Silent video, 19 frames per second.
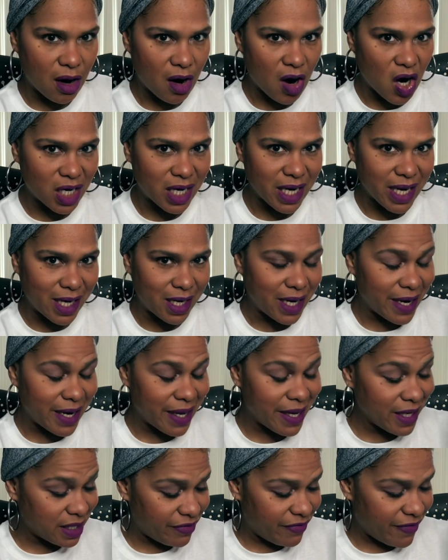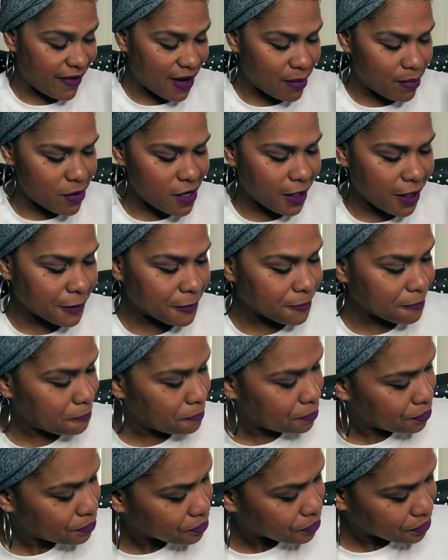are a knit fabric.
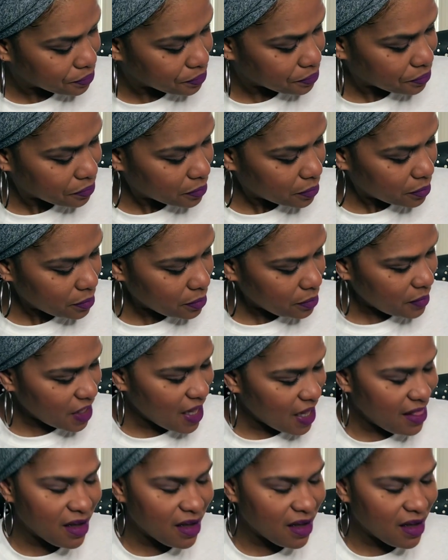I